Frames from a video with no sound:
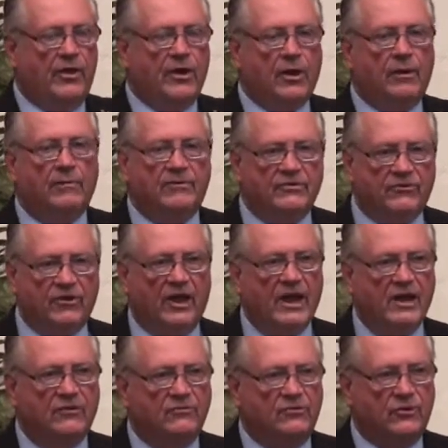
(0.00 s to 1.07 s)
They are
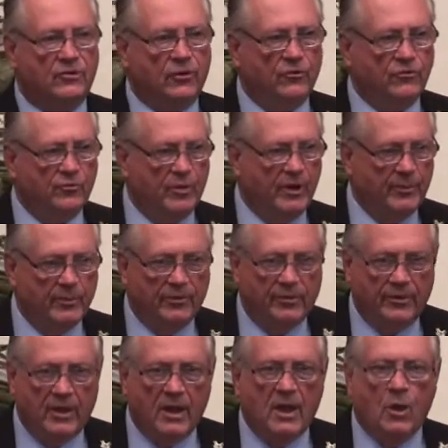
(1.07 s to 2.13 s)
slaves to those people.
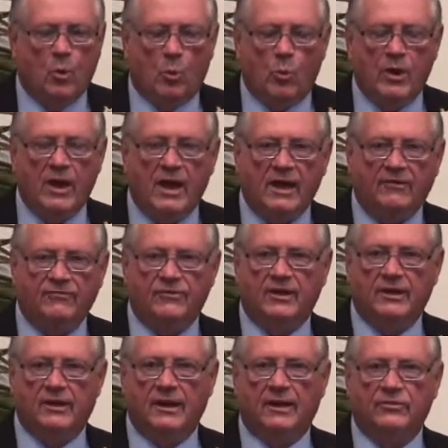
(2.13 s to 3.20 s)
We have to
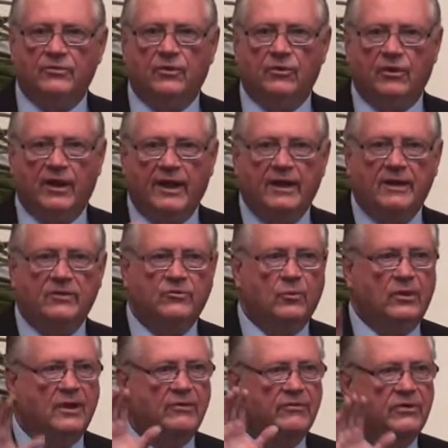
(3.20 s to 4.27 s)
get out there. Ladies,
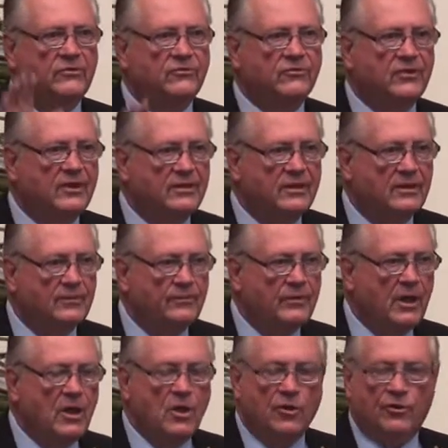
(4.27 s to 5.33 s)
whenever you see them,
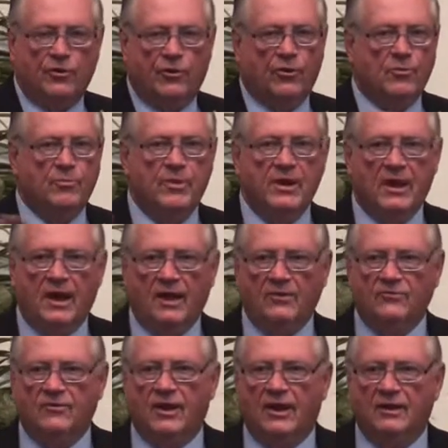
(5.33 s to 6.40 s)
don't be
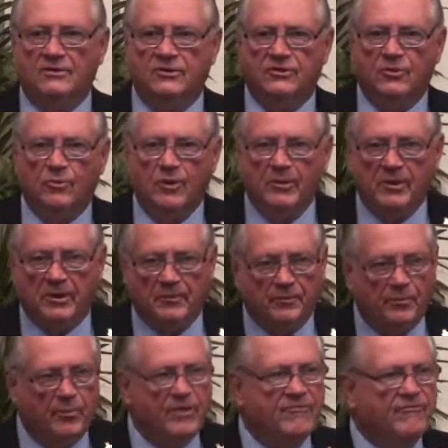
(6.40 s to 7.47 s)
hostile to the women.
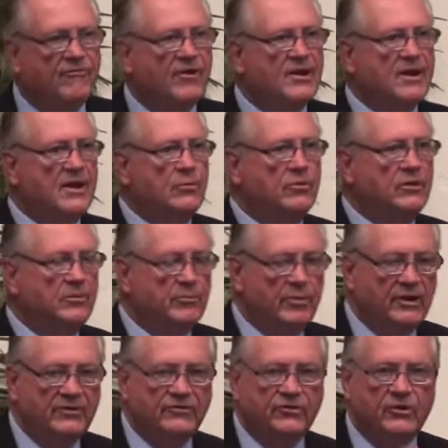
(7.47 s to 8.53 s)
Be friendly with them.
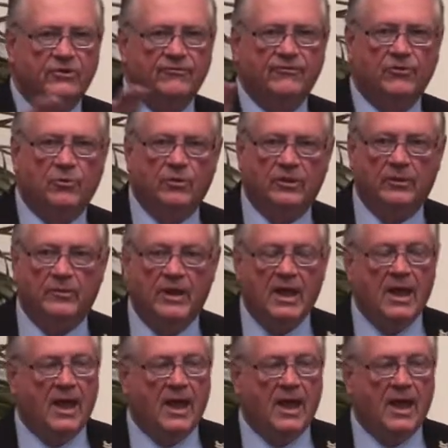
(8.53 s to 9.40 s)
Be cheerful with them.